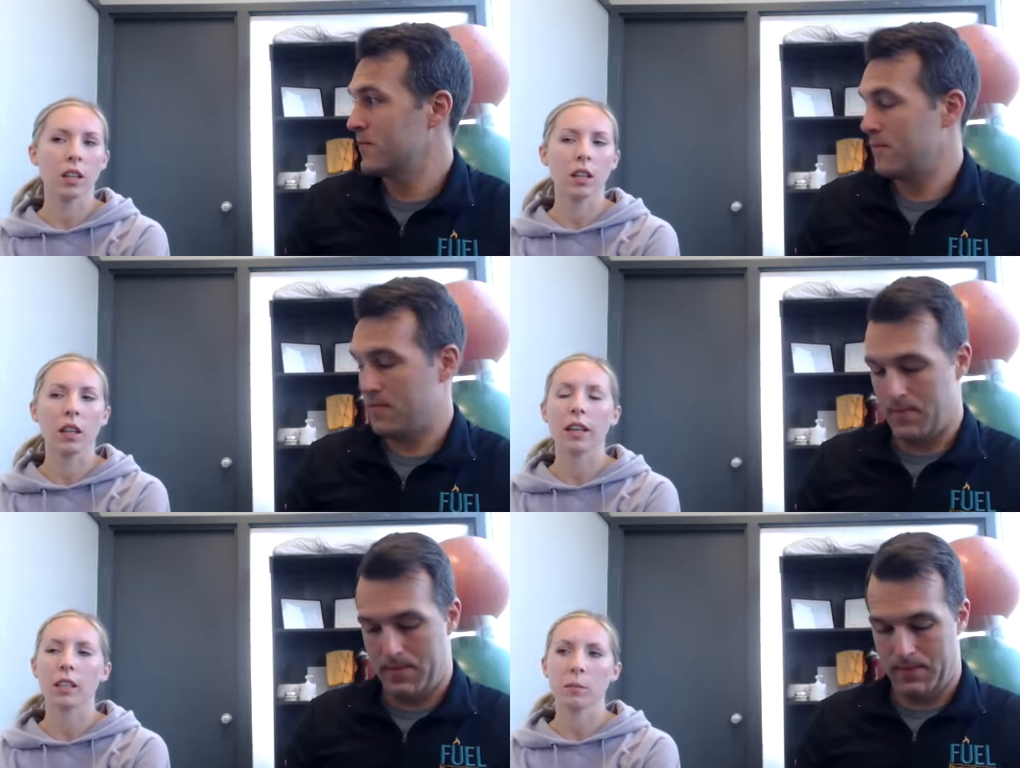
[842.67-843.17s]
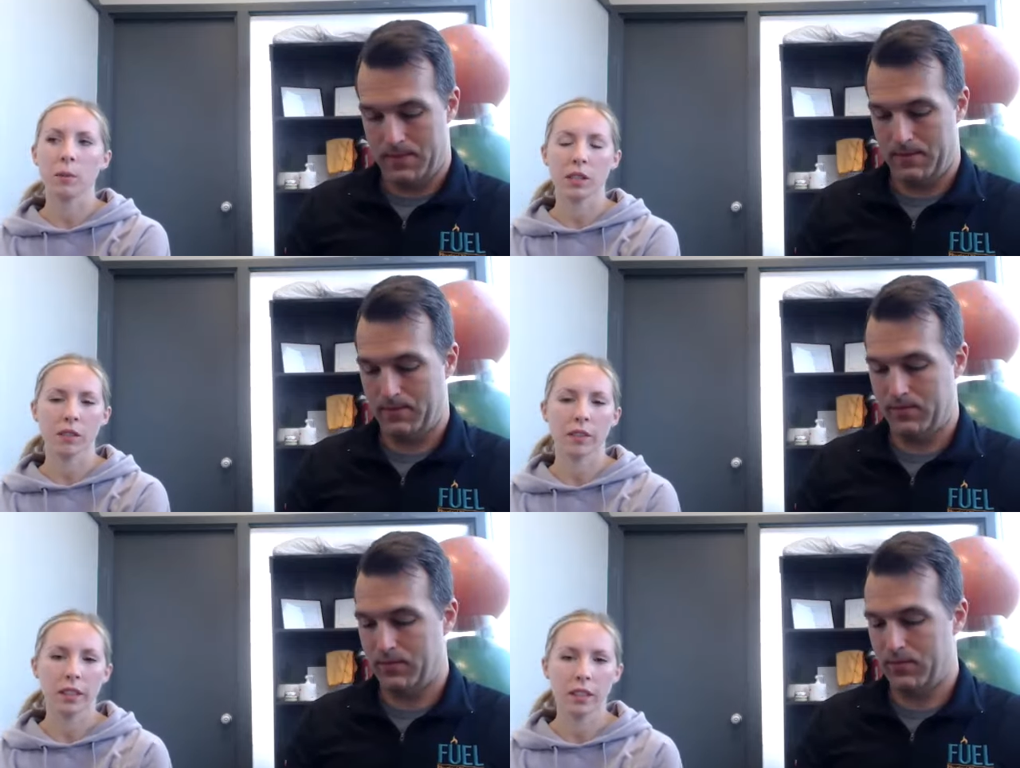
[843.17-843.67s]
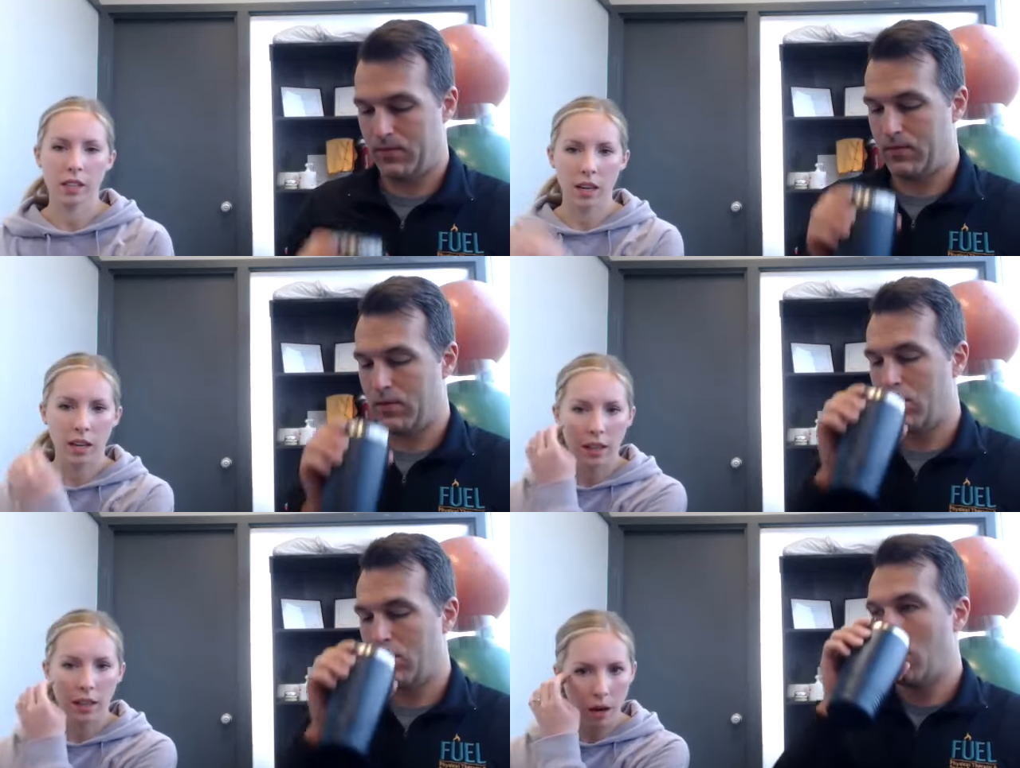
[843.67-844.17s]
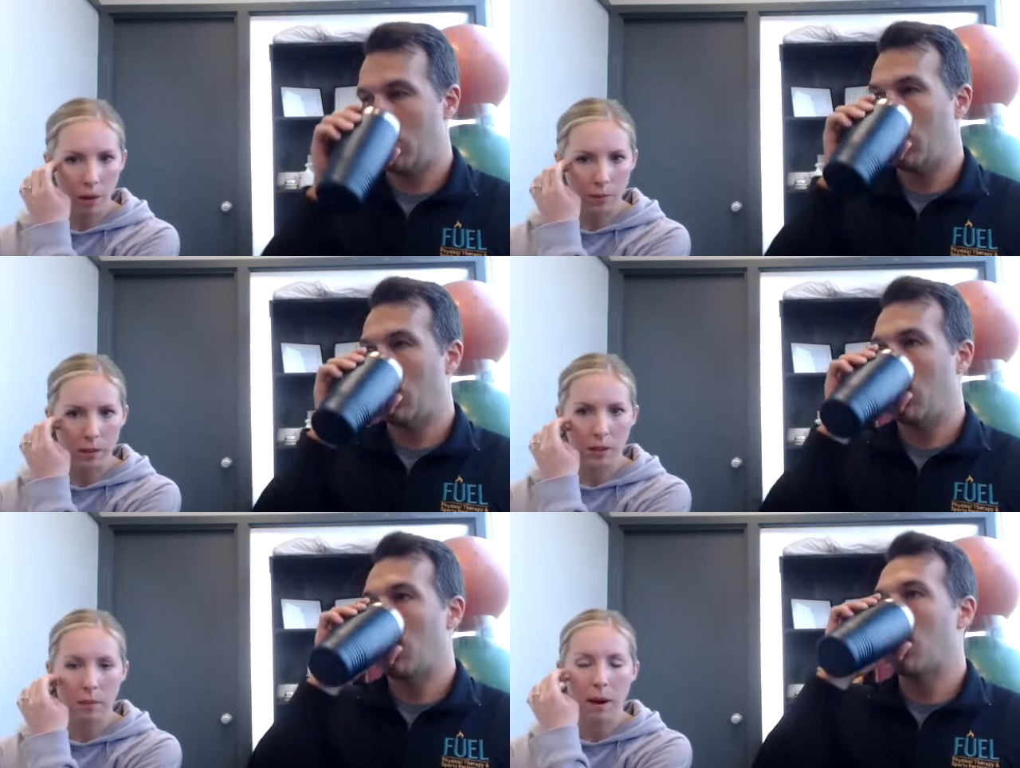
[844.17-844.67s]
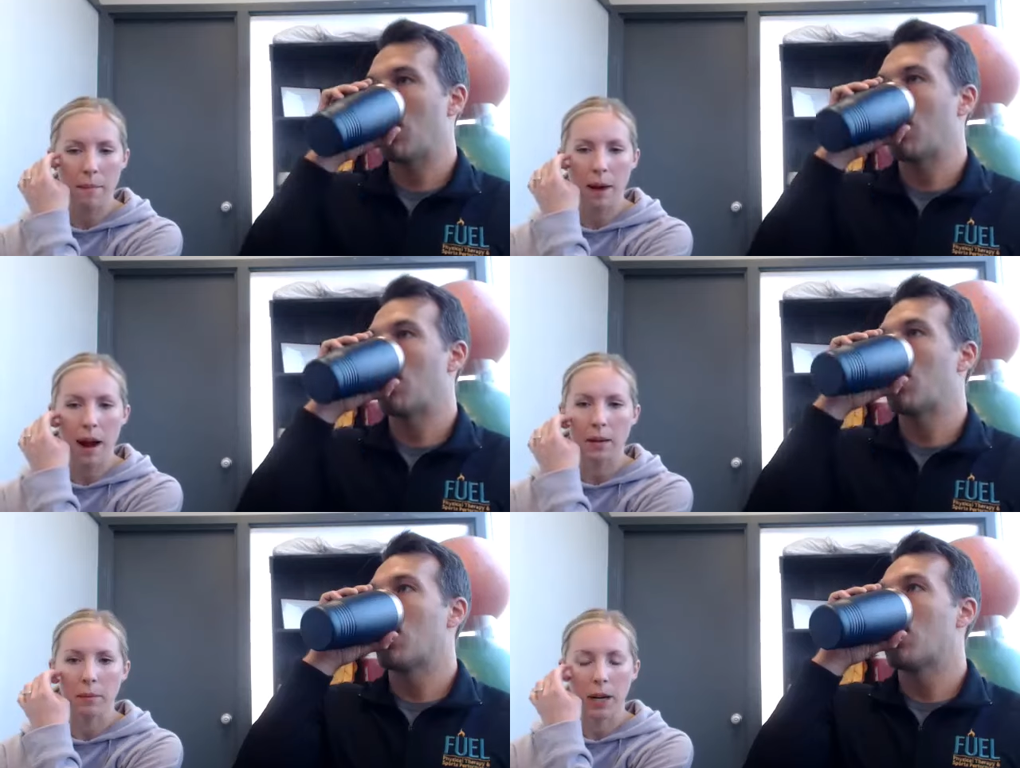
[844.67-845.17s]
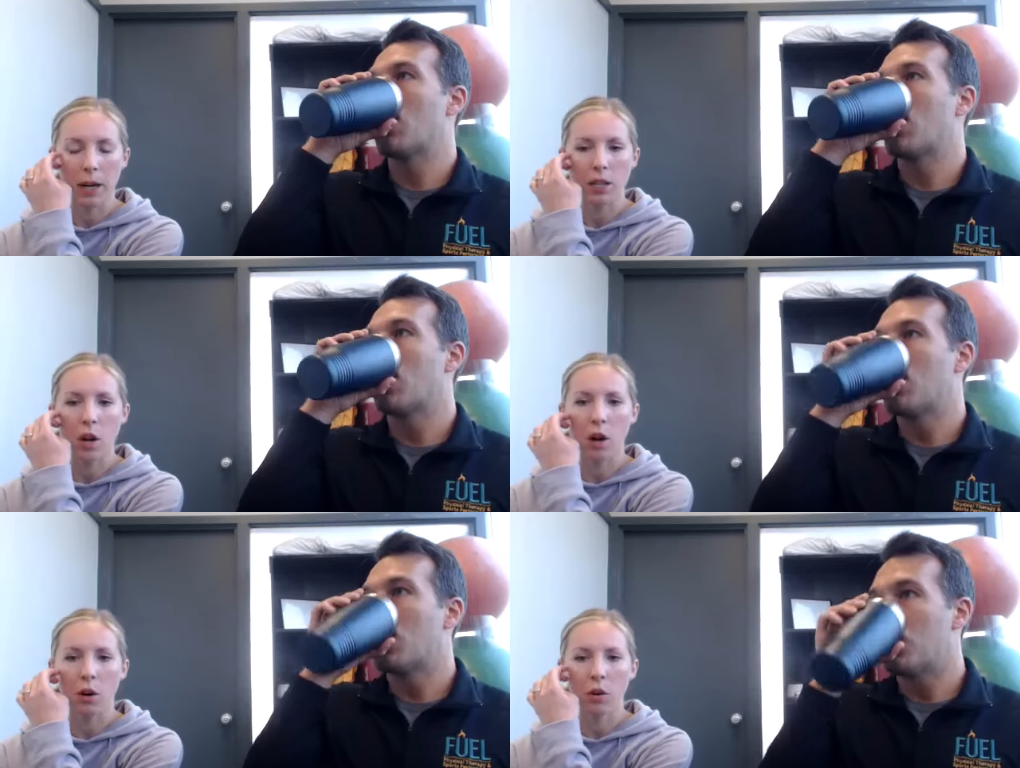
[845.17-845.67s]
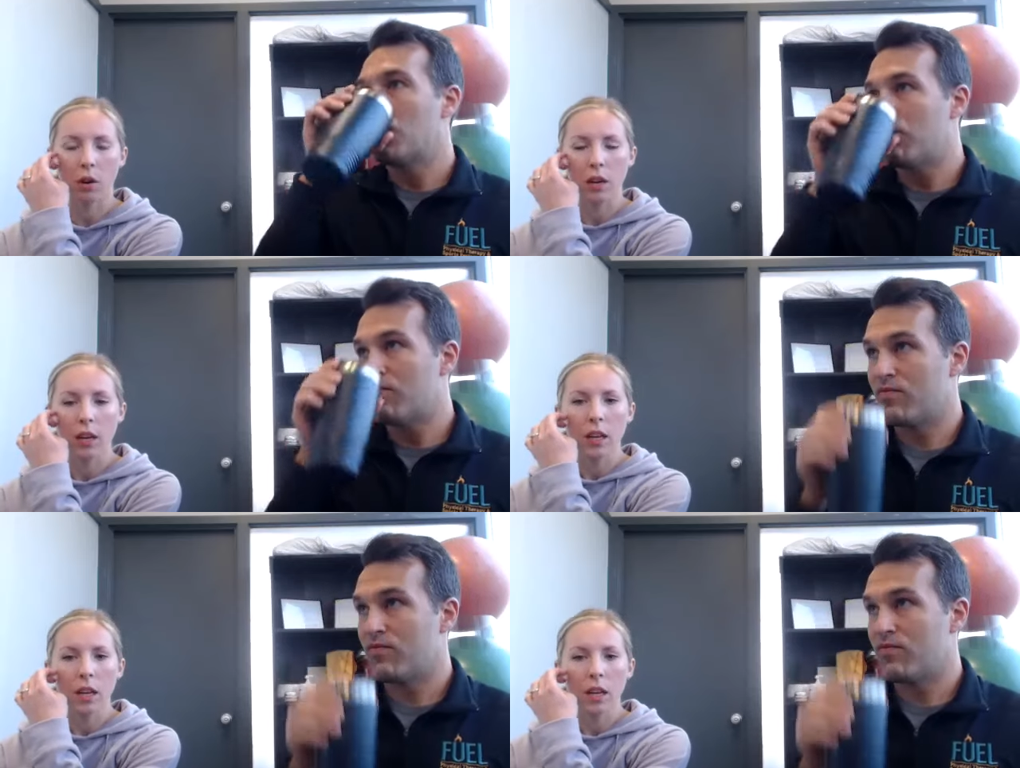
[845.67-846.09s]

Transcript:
Speaker 1: like a specific study that comes to my mind, but I know